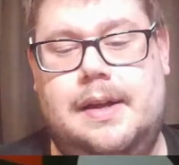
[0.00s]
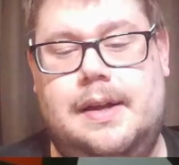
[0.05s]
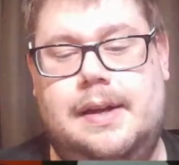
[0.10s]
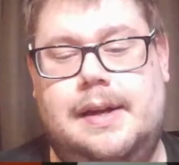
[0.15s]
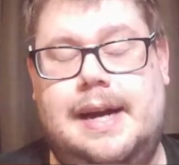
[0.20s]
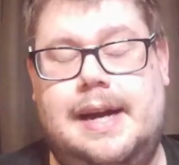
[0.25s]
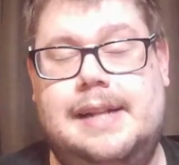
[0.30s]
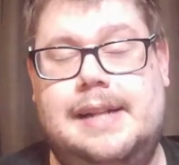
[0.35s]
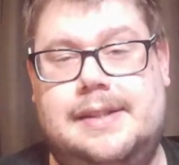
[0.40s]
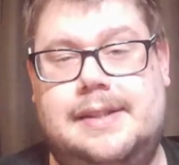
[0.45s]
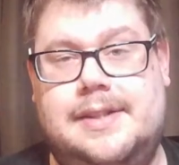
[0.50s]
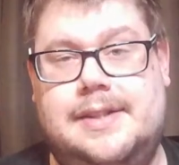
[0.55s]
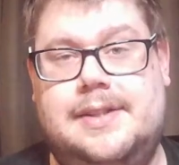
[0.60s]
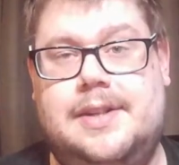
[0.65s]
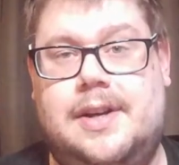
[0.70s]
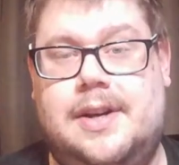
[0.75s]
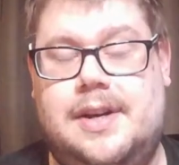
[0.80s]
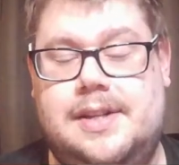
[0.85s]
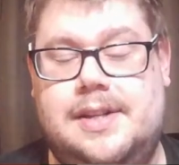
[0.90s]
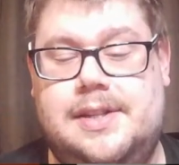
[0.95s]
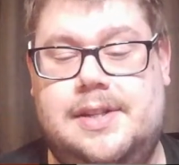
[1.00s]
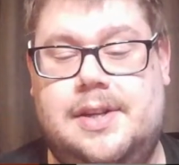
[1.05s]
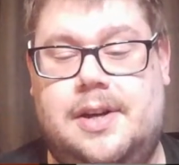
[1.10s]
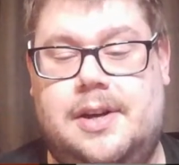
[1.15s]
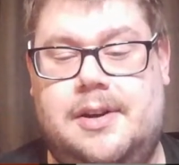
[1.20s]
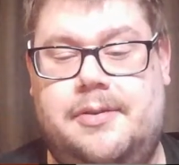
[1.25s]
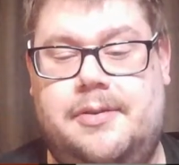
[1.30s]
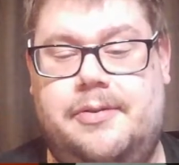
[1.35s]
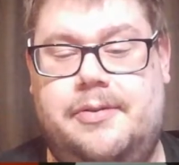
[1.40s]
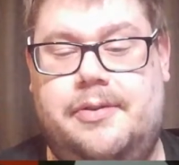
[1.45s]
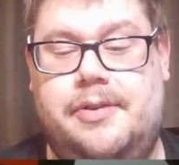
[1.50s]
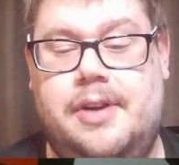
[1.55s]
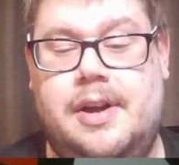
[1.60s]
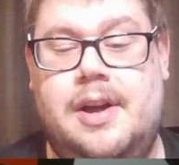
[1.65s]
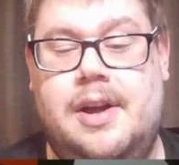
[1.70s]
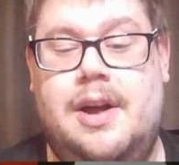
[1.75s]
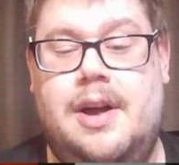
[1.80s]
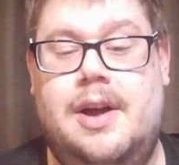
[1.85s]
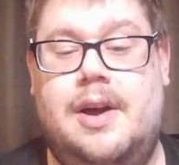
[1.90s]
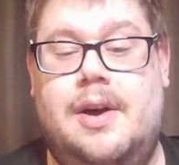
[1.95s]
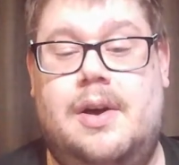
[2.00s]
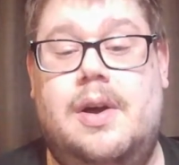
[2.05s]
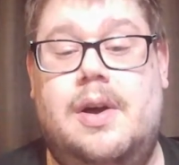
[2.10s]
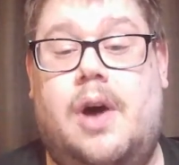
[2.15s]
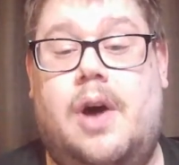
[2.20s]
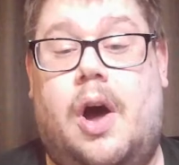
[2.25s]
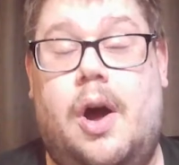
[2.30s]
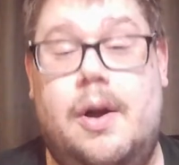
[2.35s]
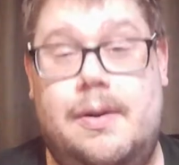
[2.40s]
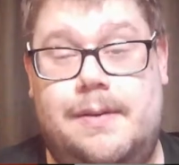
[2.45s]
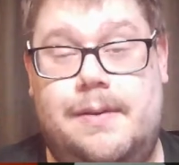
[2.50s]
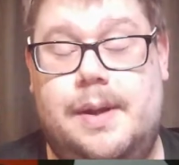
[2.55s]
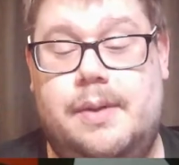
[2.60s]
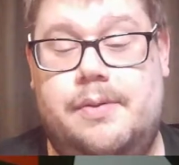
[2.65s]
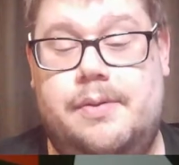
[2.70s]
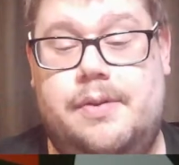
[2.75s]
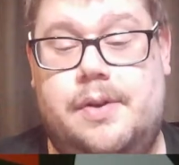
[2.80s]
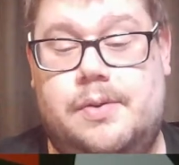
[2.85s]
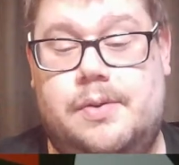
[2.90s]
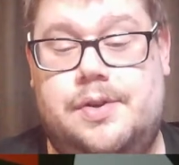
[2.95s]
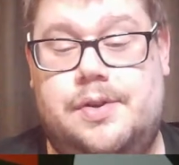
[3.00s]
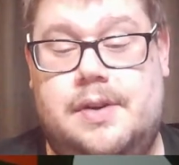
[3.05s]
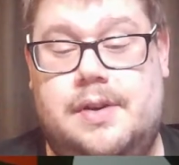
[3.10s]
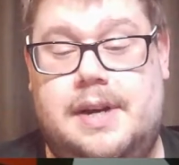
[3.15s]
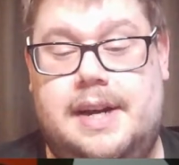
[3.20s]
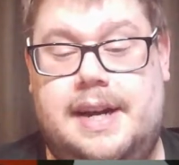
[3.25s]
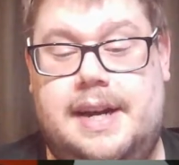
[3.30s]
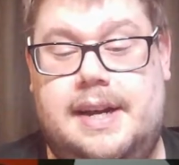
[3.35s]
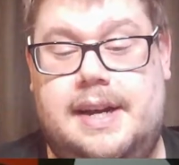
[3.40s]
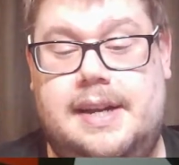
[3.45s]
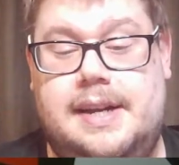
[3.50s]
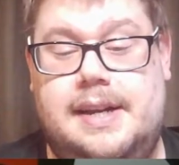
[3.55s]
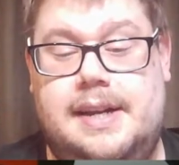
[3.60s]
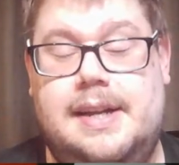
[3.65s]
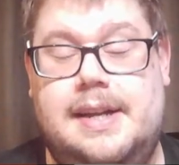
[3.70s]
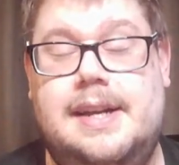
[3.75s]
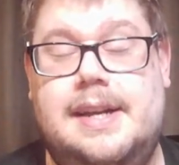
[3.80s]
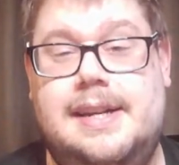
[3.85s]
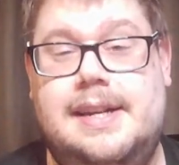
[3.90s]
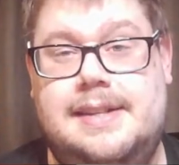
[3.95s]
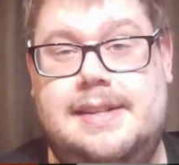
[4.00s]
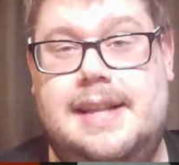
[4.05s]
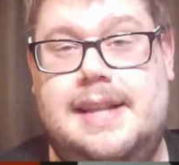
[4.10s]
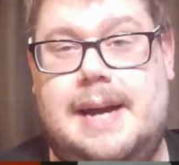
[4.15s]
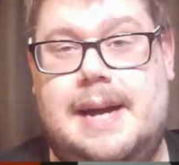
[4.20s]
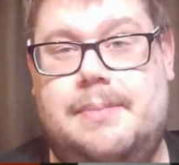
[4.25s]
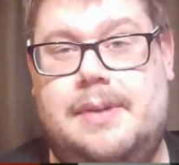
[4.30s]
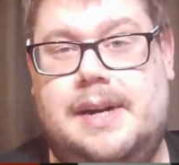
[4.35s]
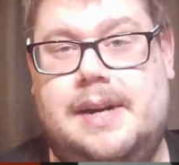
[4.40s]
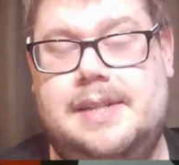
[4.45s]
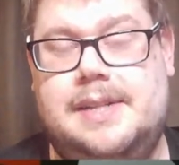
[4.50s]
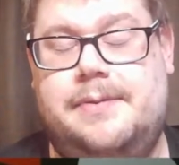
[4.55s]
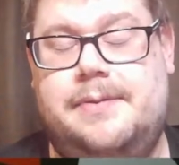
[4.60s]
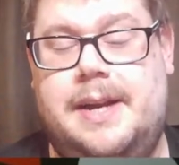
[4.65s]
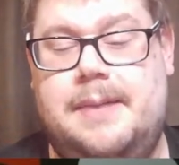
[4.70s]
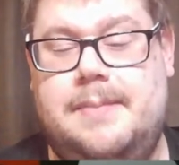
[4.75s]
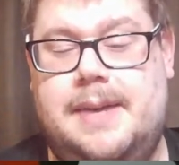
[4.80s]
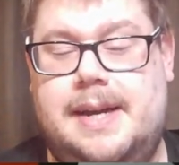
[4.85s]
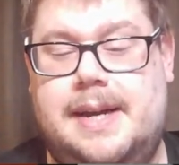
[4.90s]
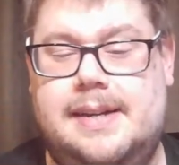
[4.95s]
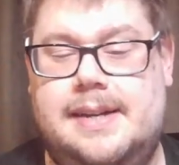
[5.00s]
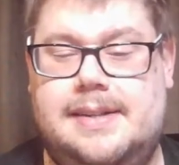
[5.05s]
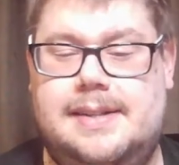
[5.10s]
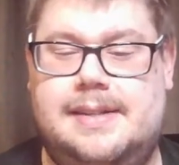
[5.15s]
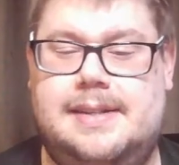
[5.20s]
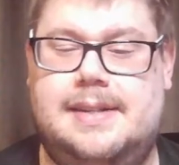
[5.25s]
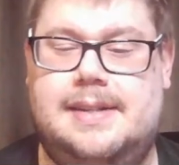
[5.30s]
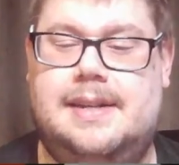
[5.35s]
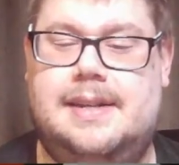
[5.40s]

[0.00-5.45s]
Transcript: And to start us off, hopefully with an ultra rare, there's a Lapras VMAX.